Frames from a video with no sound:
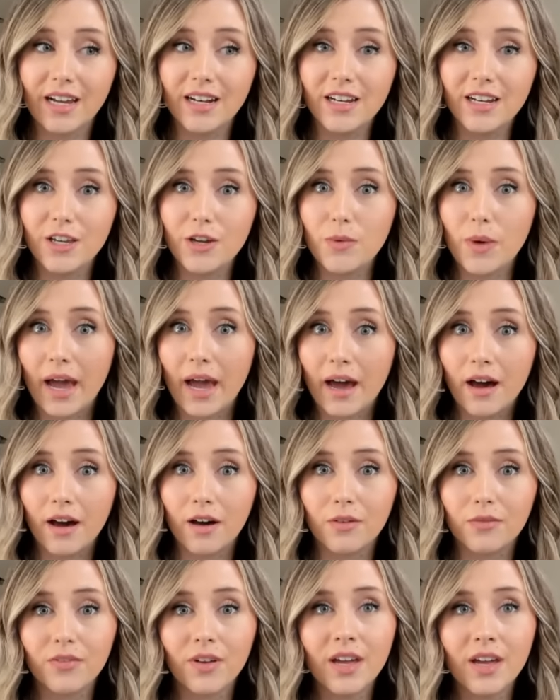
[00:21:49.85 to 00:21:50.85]
Then you
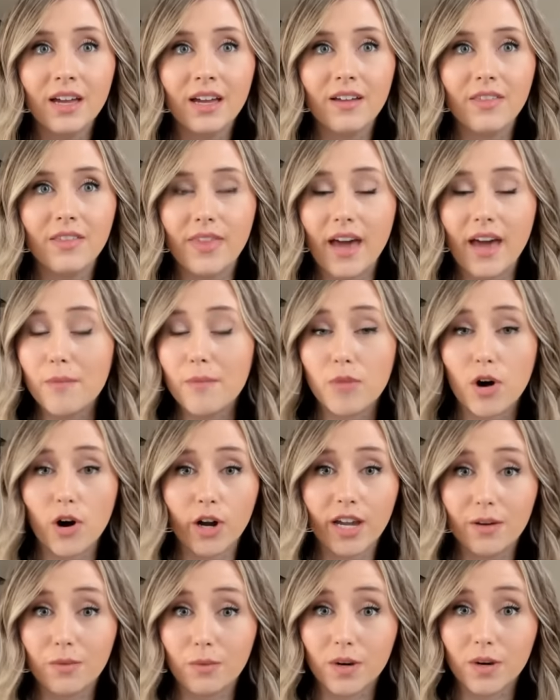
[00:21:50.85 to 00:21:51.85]
have that
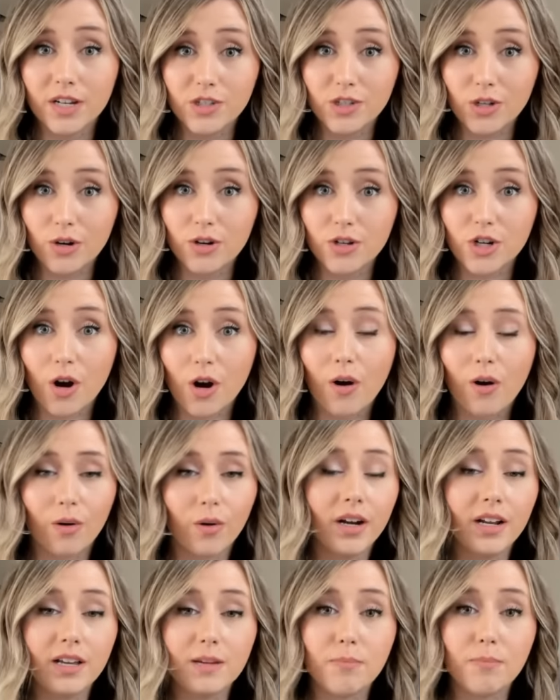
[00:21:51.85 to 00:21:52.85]
market research
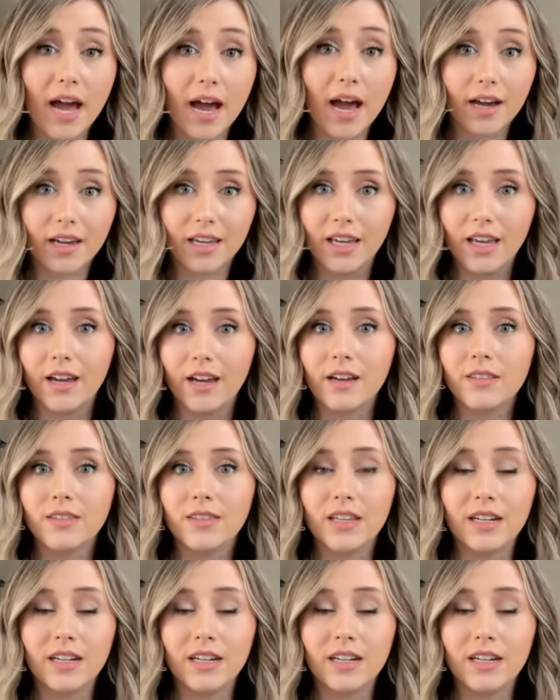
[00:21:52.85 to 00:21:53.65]
already backing